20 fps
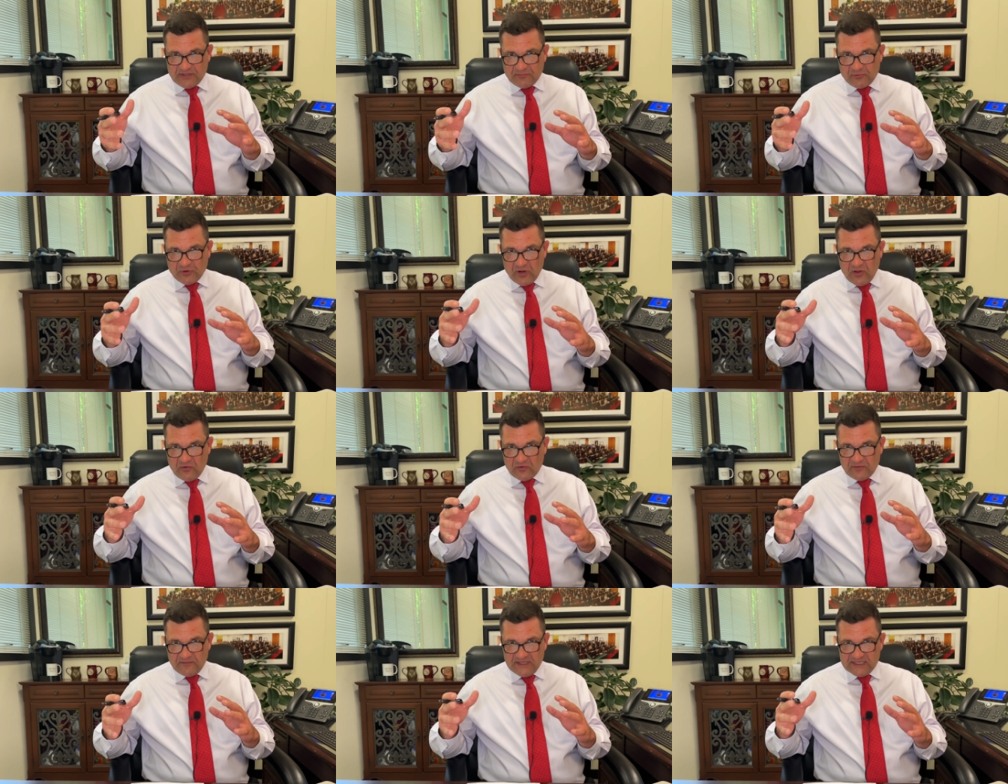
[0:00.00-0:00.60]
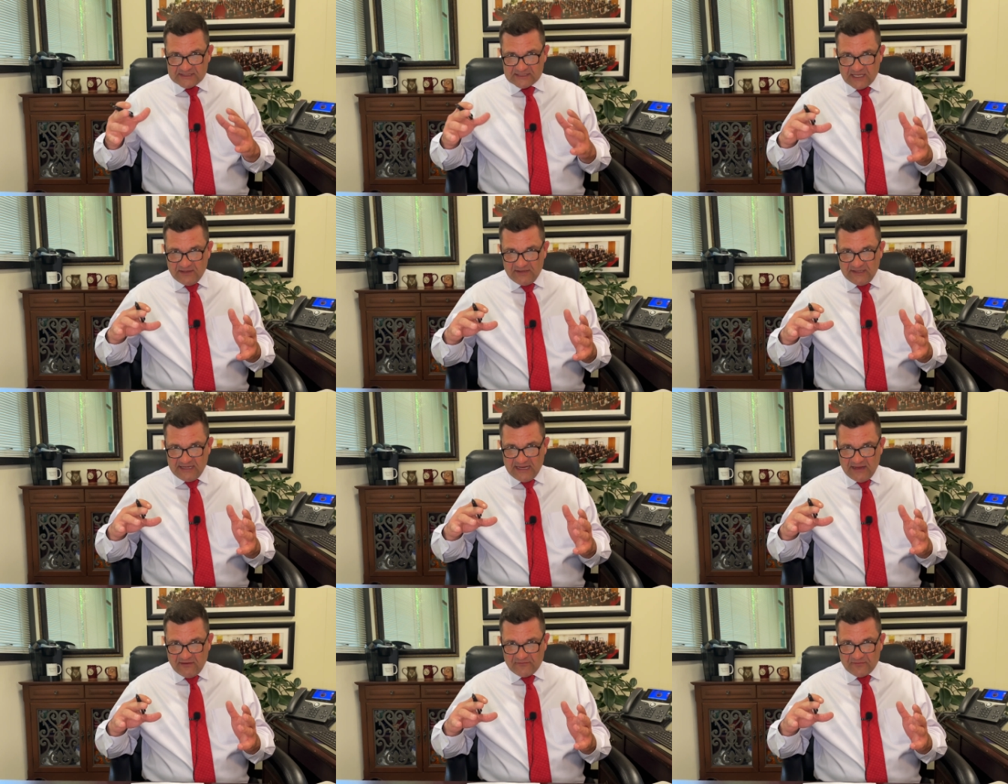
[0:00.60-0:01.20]
a program that's
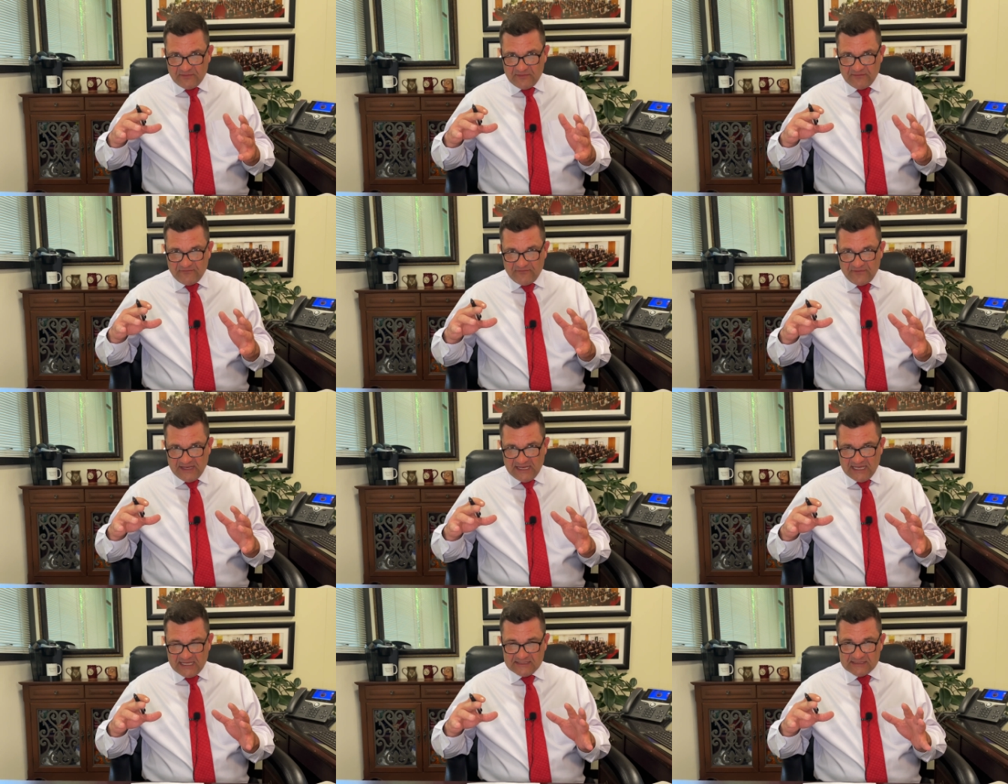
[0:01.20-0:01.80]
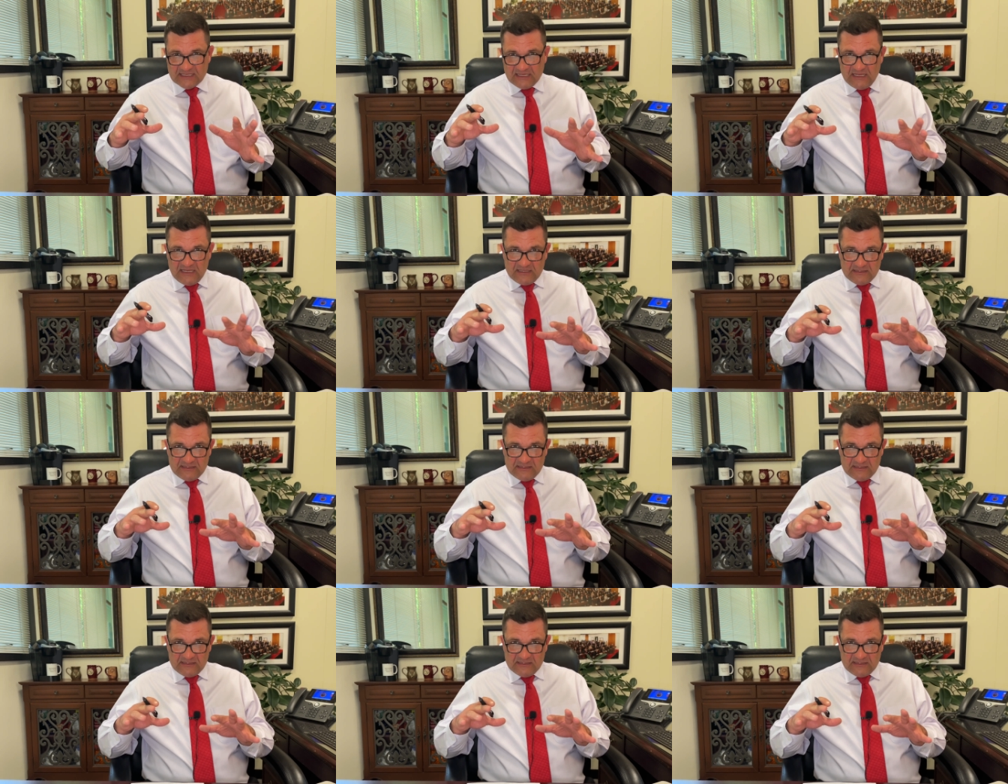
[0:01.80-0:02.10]
coming down from the feds,